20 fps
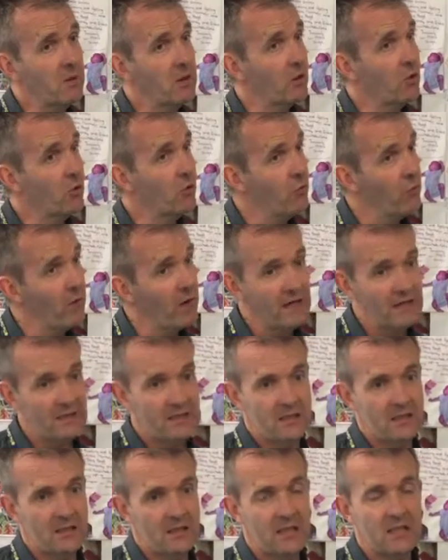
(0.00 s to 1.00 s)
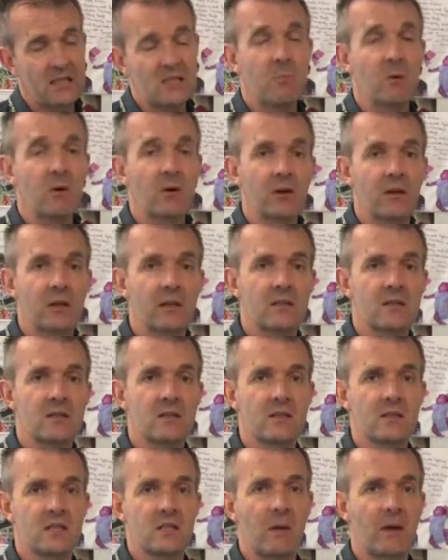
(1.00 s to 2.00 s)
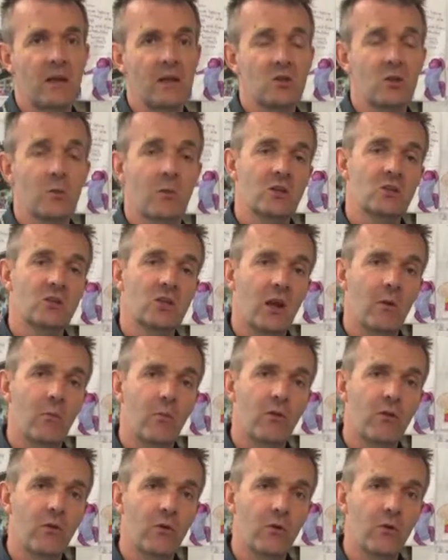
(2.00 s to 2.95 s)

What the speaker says: been a great experience spending so much time with